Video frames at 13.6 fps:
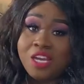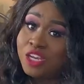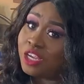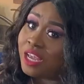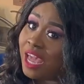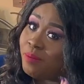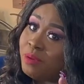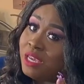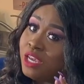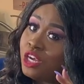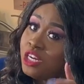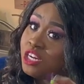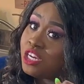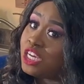Gotta be
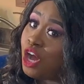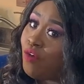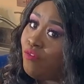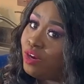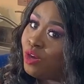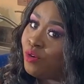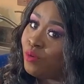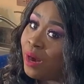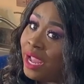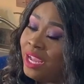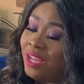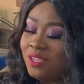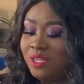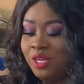cookie overload,
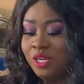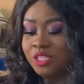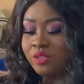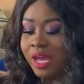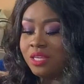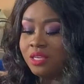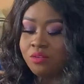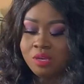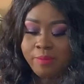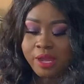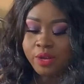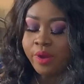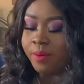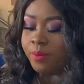right? So I have to go get my
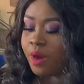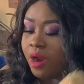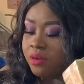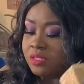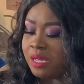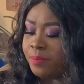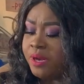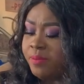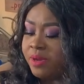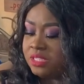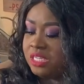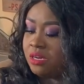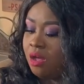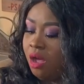graham crackers. I pretty much
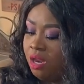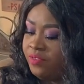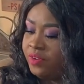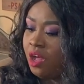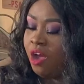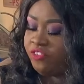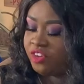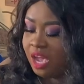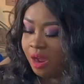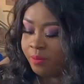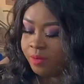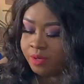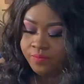did all of it off camera,